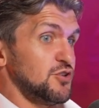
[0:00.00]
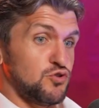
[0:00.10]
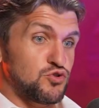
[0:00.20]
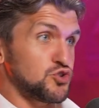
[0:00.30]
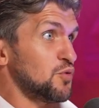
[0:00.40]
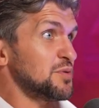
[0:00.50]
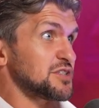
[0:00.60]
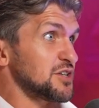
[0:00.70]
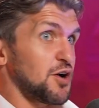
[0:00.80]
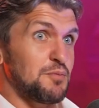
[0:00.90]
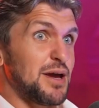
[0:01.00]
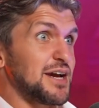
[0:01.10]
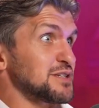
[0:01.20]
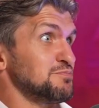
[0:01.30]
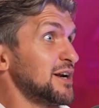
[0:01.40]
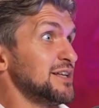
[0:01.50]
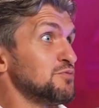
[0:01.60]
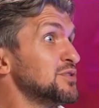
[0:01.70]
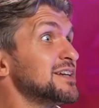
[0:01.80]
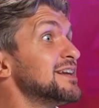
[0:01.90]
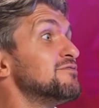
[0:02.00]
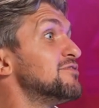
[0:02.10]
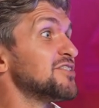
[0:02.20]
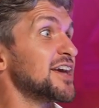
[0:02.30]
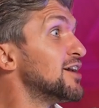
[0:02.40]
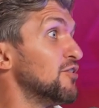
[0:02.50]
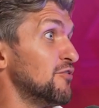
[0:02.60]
Your job is to go and make us money that we didn't even think